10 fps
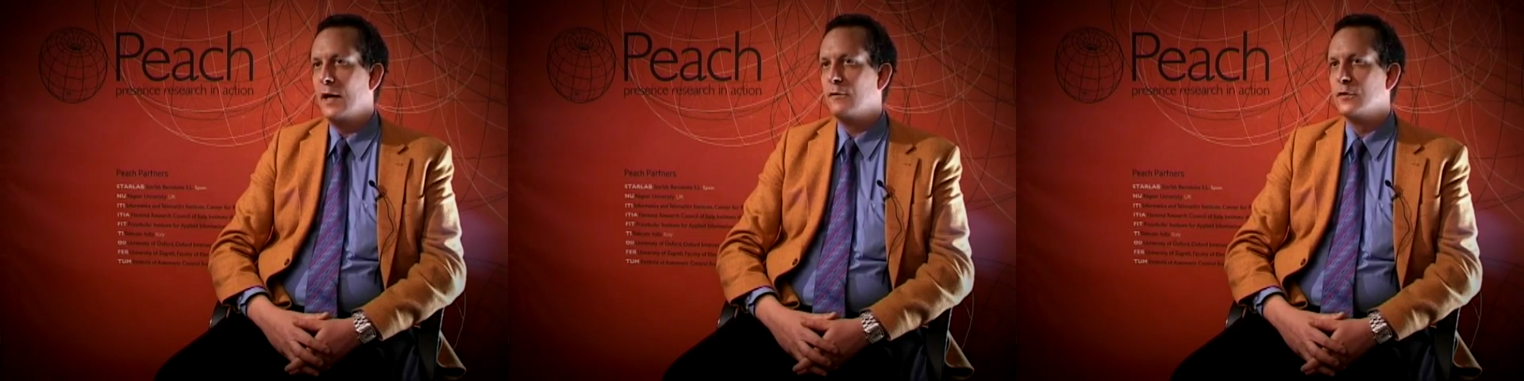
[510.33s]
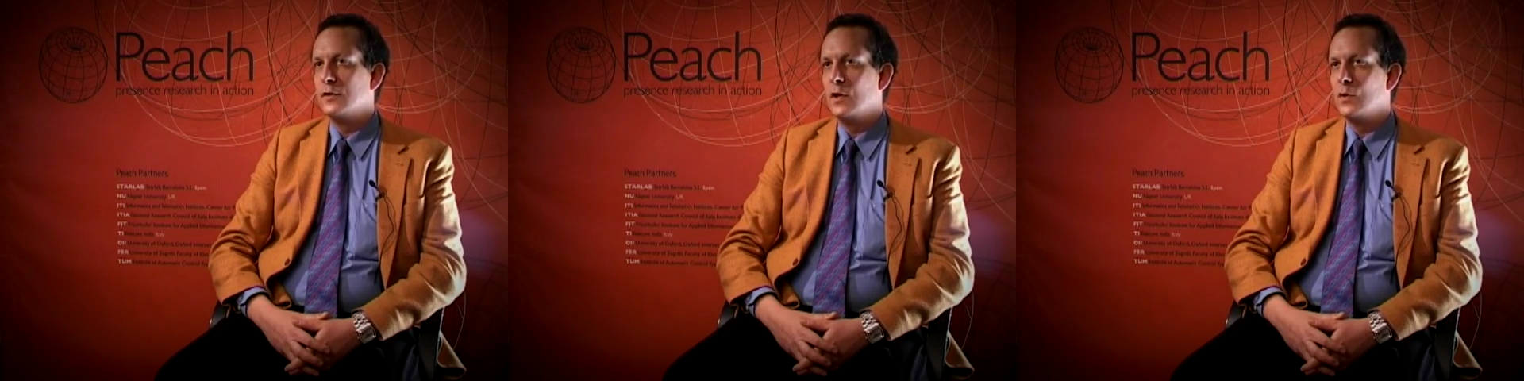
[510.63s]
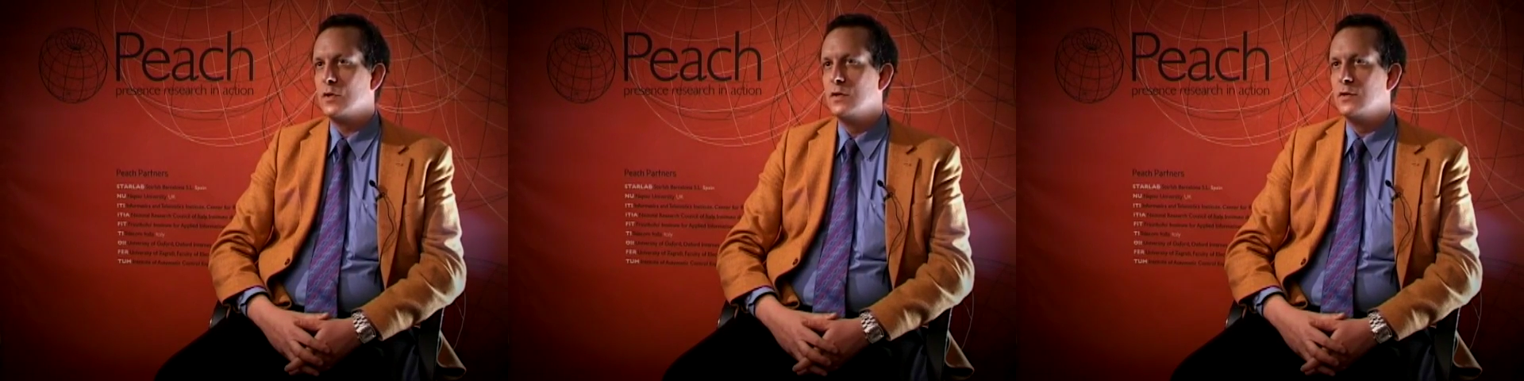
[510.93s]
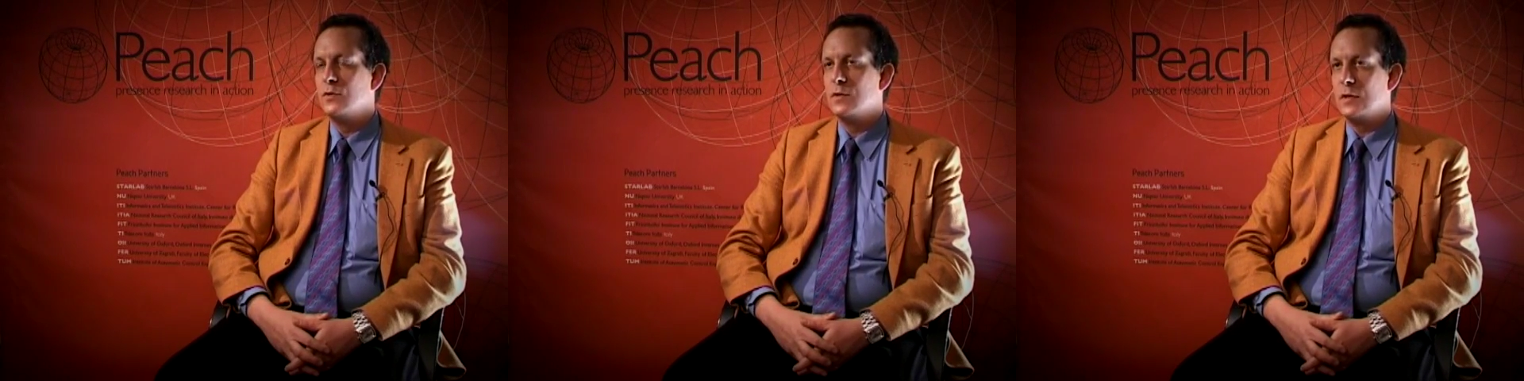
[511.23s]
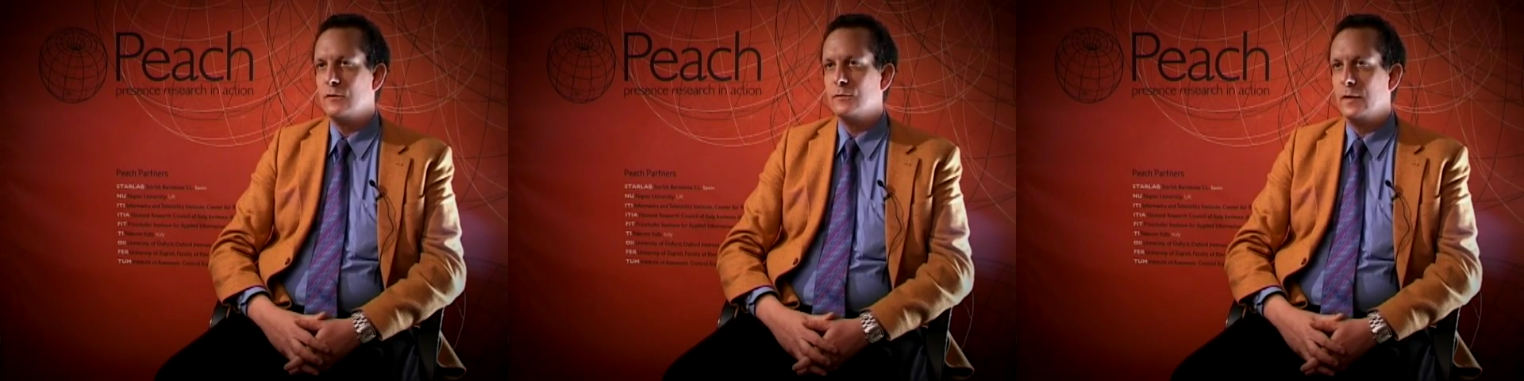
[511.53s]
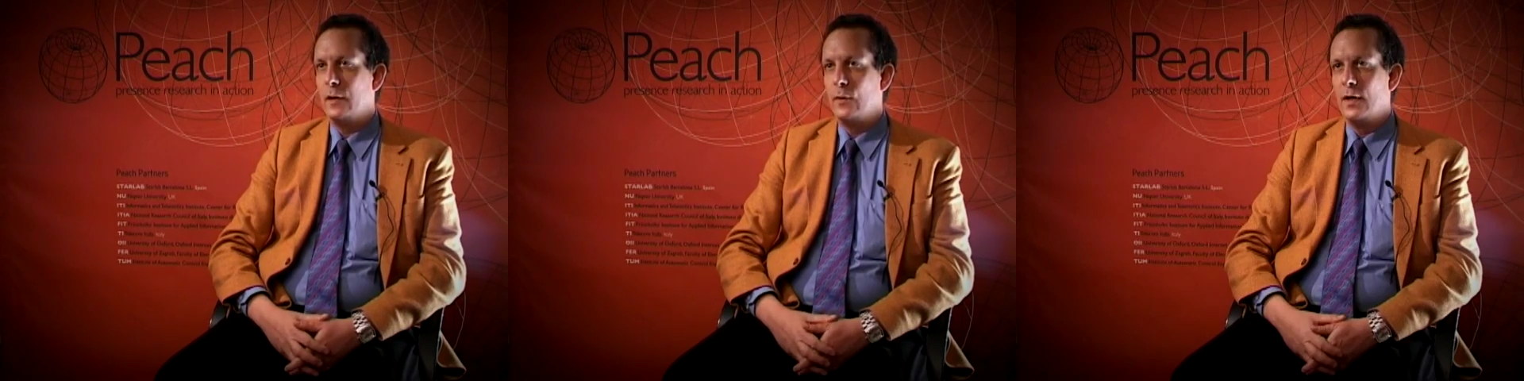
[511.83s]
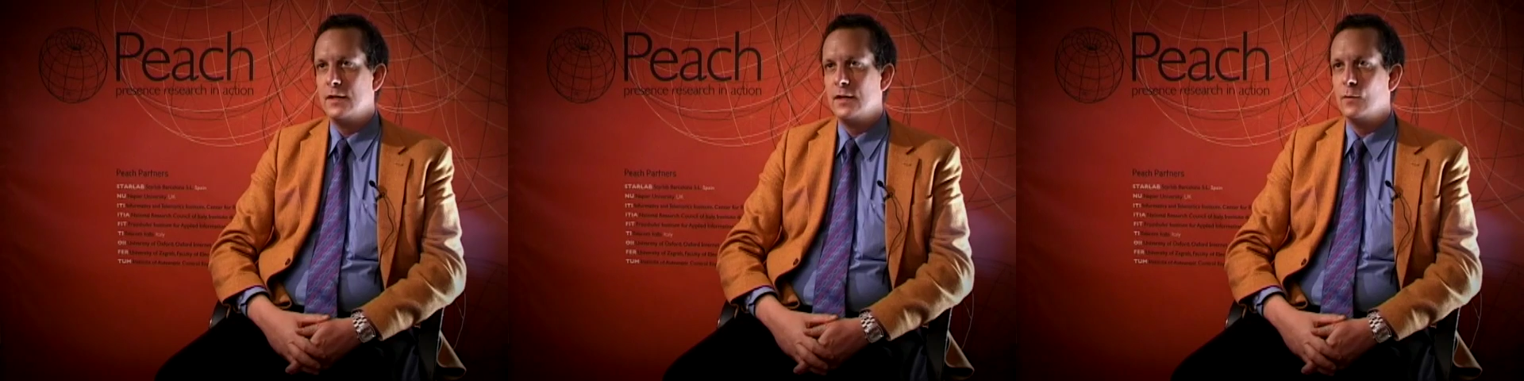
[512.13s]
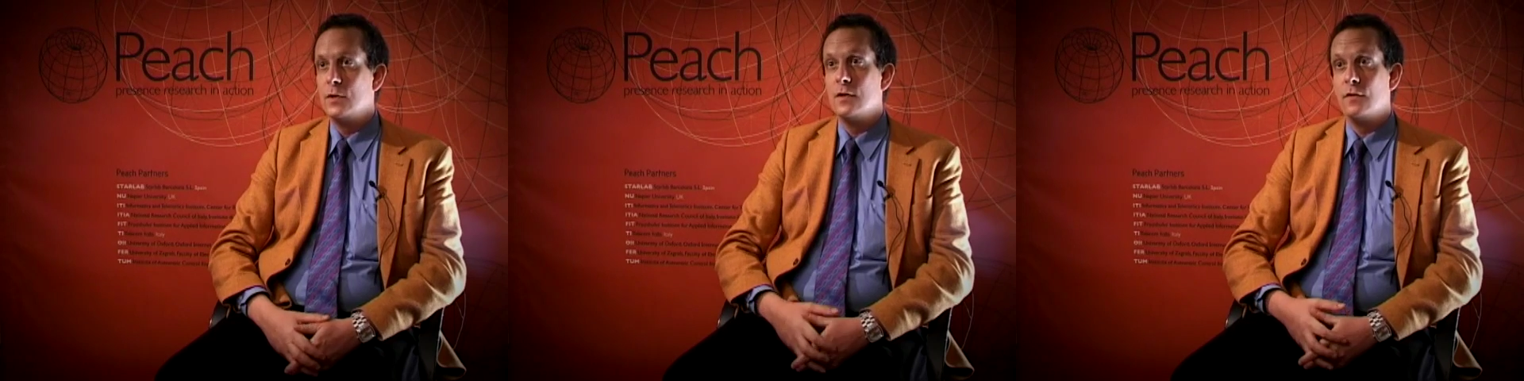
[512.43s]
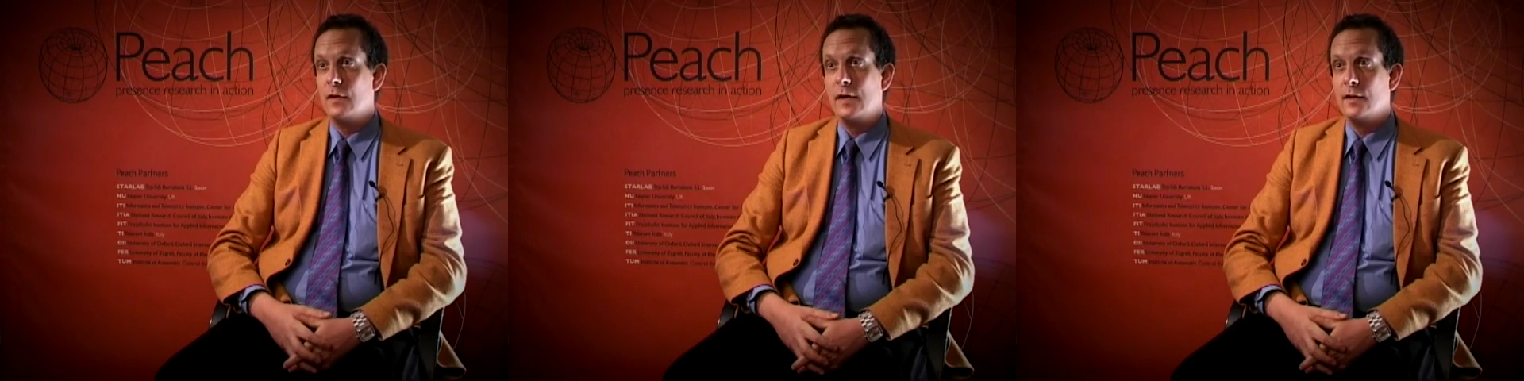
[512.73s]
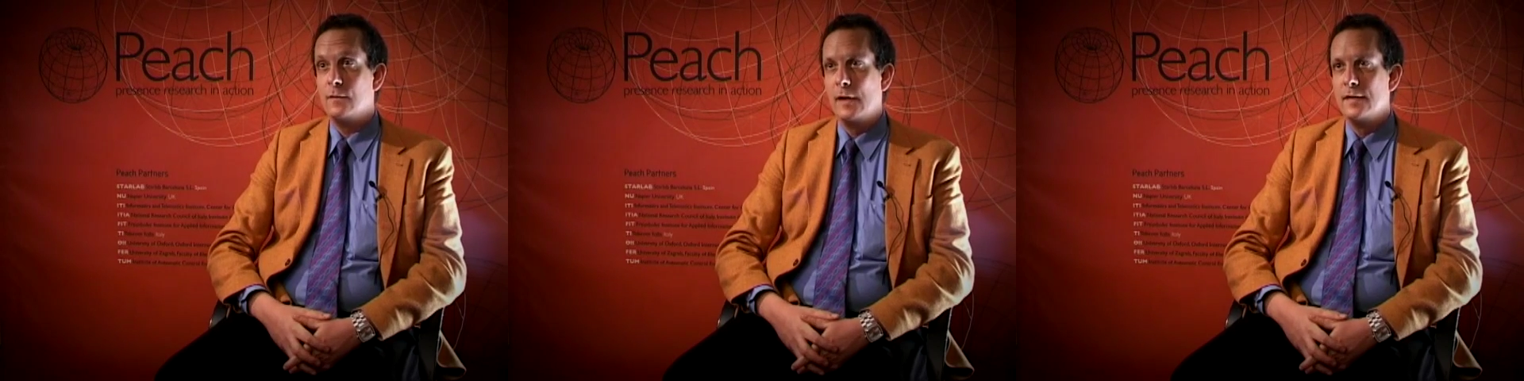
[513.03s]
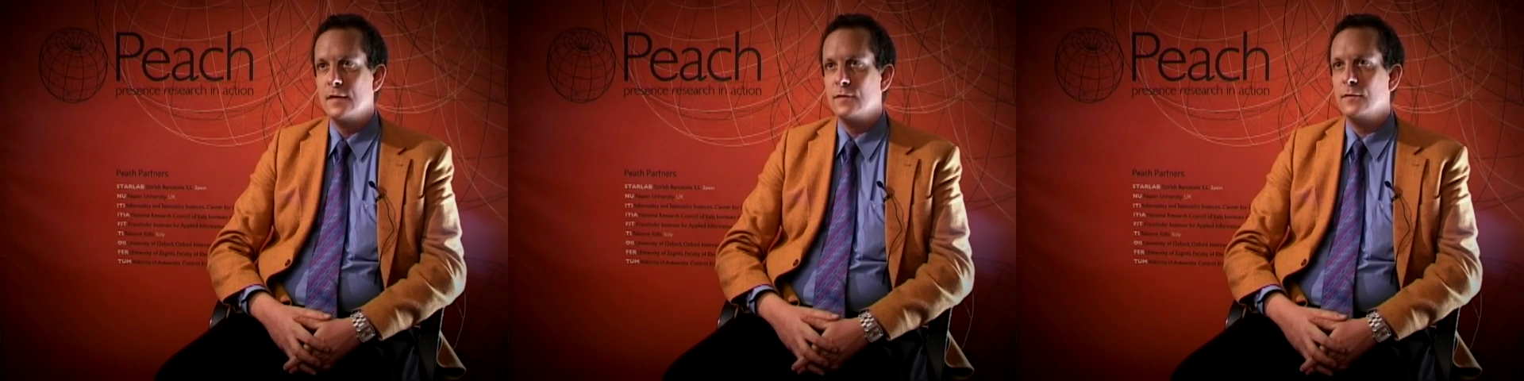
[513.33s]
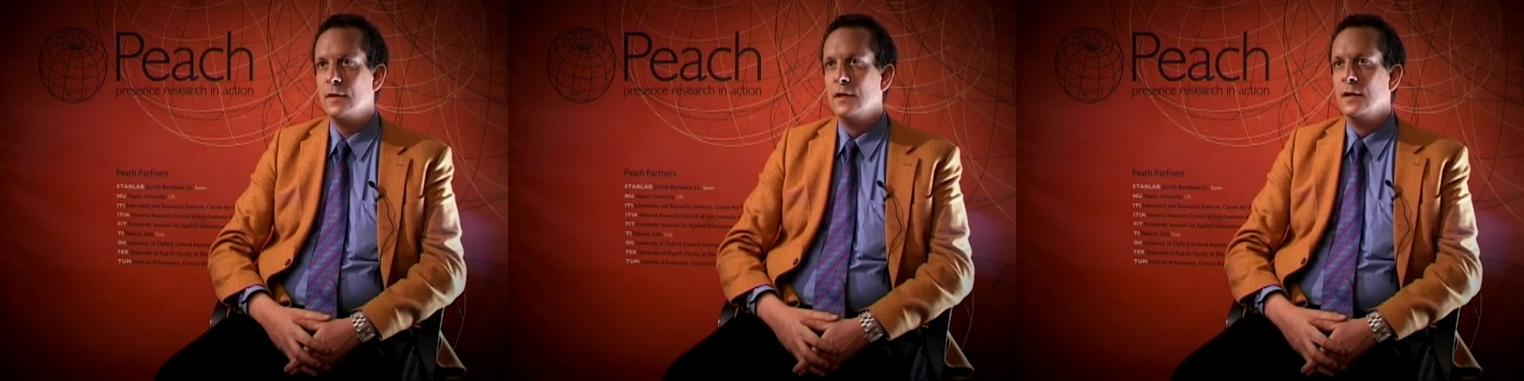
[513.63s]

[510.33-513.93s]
effort goes into software writing, which is very expensive,